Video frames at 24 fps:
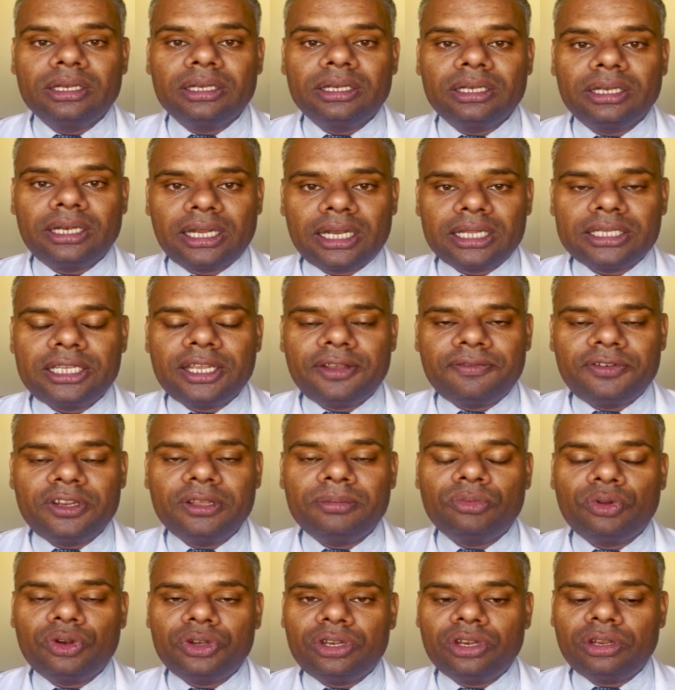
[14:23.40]
Data Safety
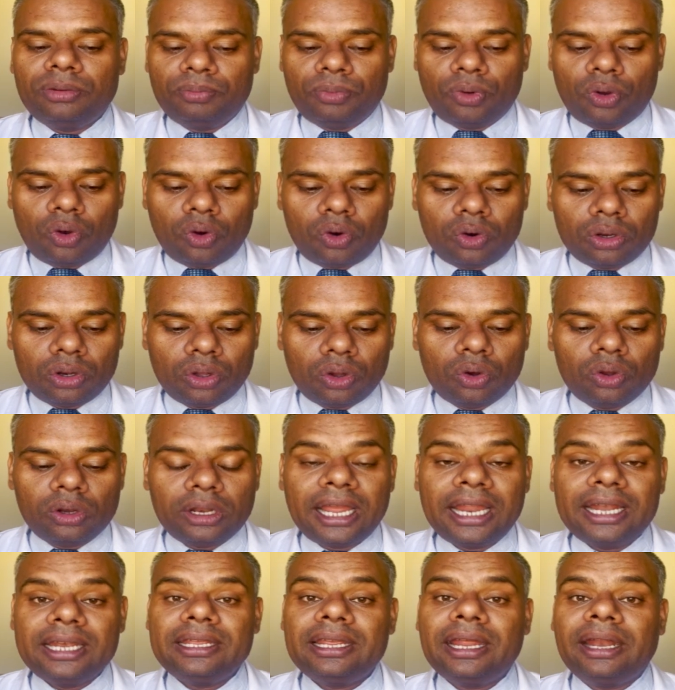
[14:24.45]
Monitoring Board,
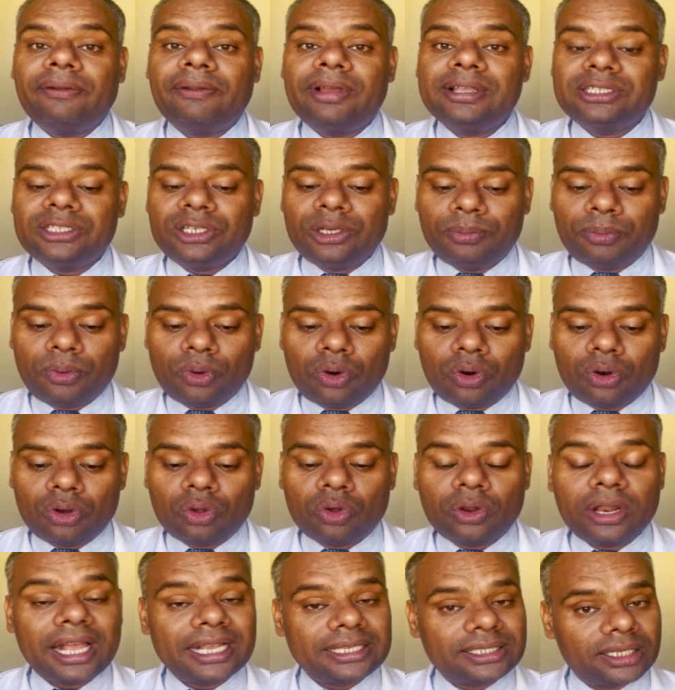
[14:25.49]
or any advisory board
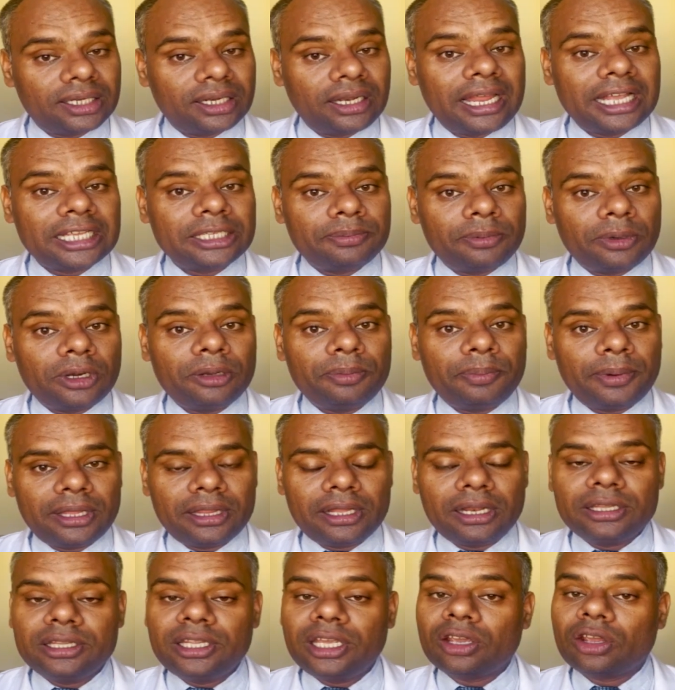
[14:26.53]
or external expert
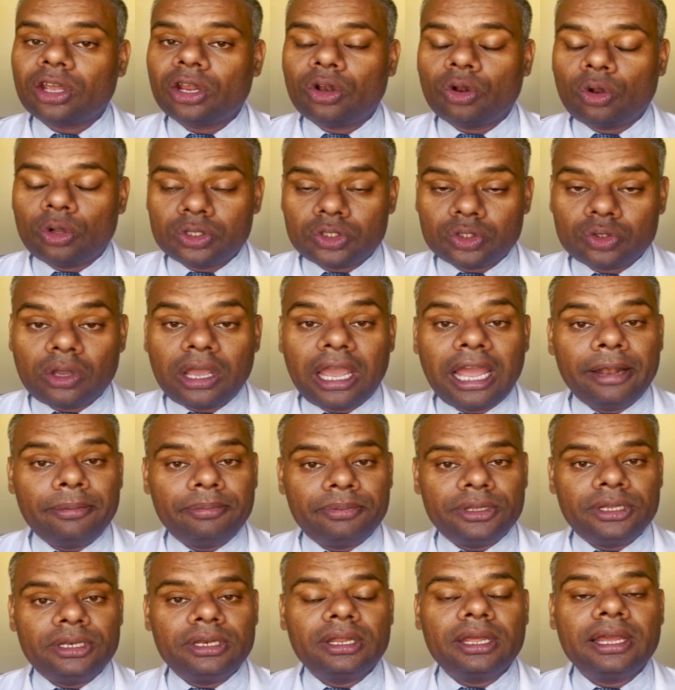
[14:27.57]
panel, they can also help
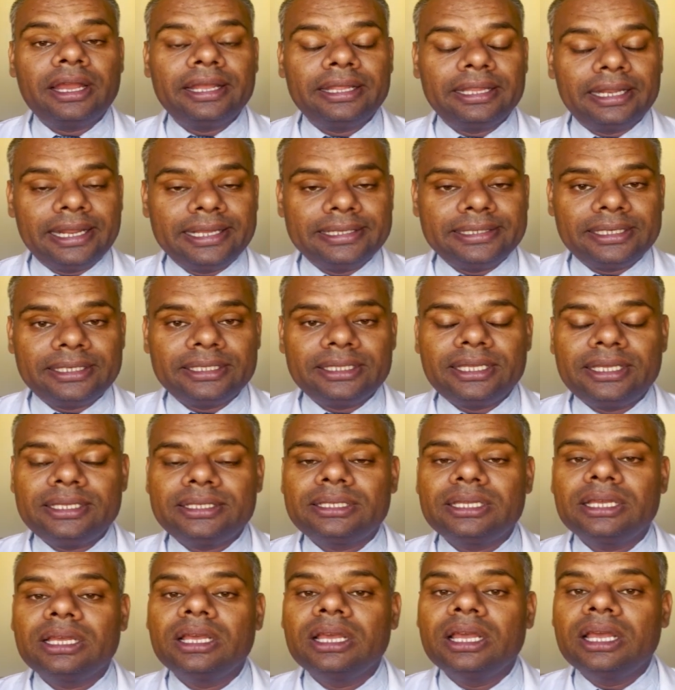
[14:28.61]
in analyzing
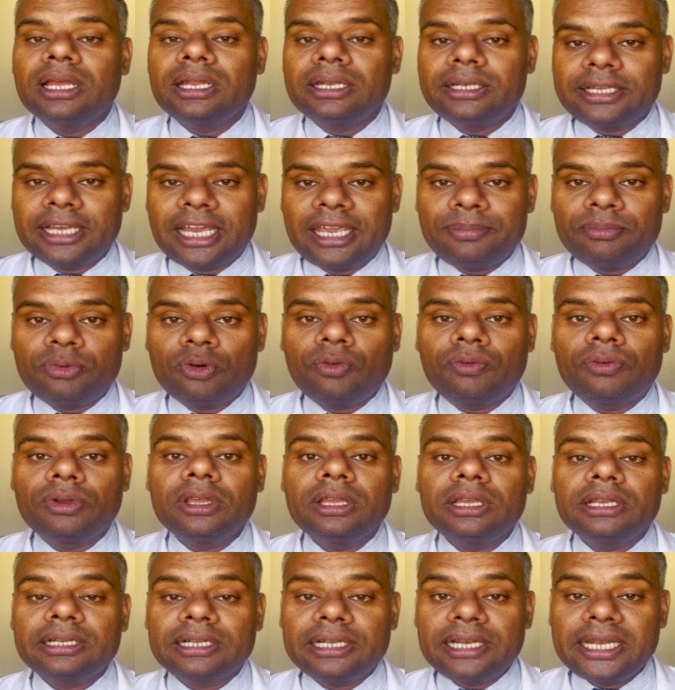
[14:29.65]
these type of
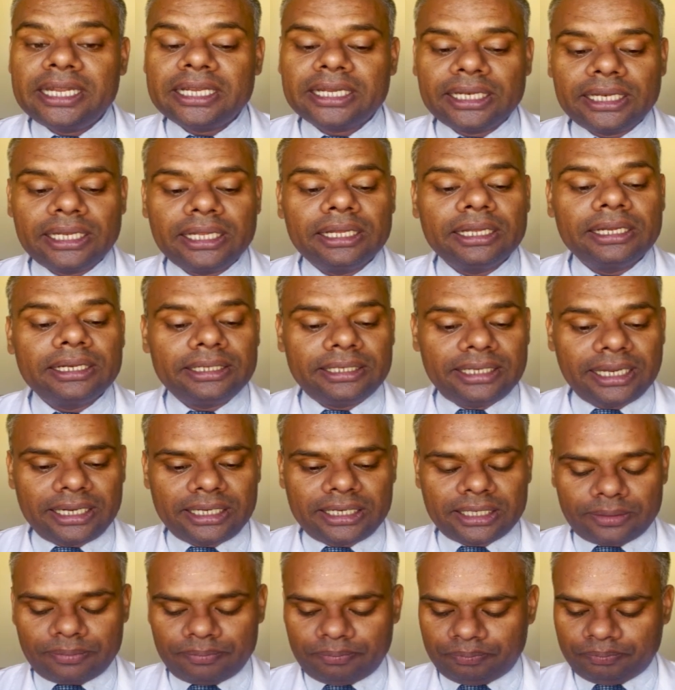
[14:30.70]
clinical
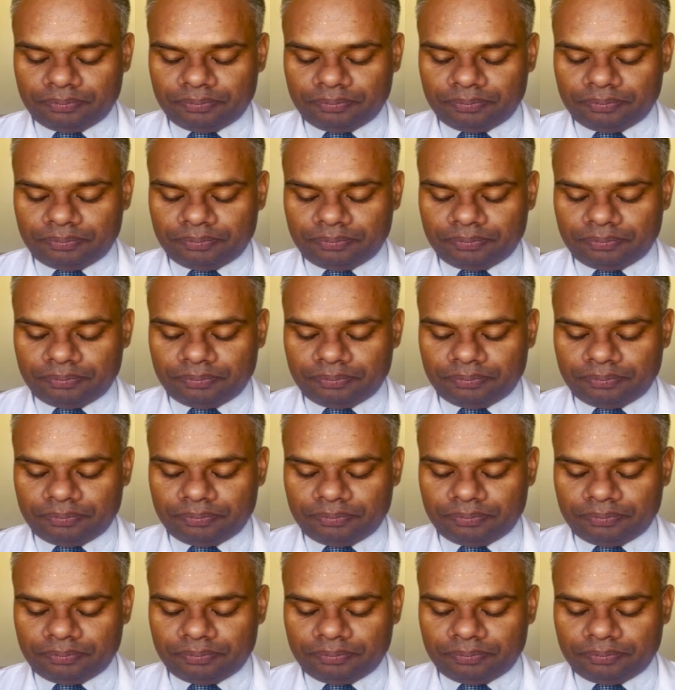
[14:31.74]
data.